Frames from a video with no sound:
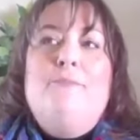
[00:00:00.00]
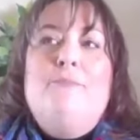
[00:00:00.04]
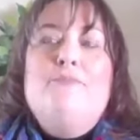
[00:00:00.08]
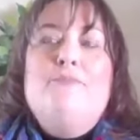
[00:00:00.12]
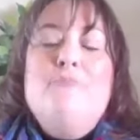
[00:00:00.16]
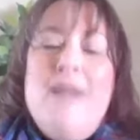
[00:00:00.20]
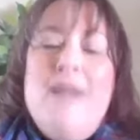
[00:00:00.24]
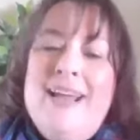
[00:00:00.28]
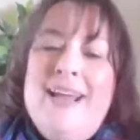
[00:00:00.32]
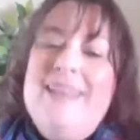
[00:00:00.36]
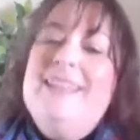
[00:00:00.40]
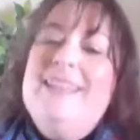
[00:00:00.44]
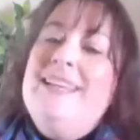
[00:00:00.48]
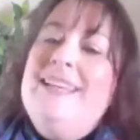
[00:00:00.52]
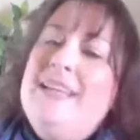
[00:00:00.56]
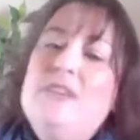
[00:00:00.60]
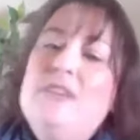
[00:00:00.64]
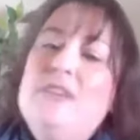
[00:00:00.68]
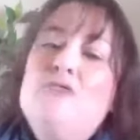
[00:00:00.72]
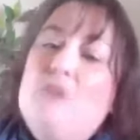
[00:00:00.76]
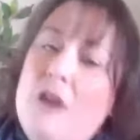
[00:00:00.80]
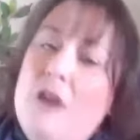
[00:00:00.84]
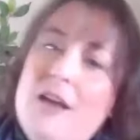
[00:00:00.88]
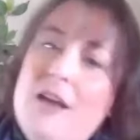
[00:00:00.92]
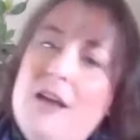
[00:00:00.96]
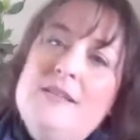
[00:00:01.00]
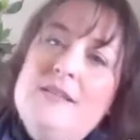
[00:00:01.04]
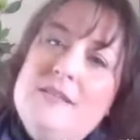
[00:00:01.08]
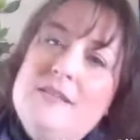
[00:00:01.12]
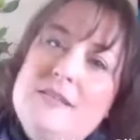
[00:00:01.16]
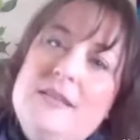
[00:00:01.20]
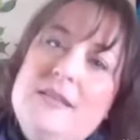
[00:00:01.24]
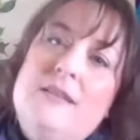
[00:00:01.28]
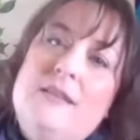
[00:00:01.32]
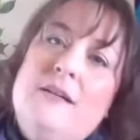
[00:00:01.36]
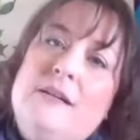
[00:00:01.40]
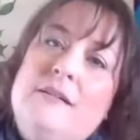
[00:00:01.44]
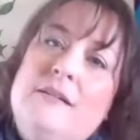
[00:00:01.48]
might need a rock to
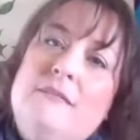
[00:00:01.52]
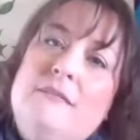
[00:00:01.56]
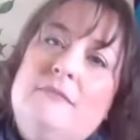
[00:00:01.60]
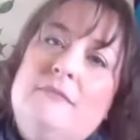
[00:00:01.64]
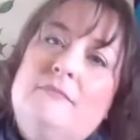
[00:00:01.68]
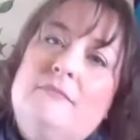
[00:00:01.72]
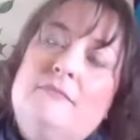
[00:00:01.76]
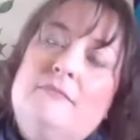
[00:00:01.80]
sit on,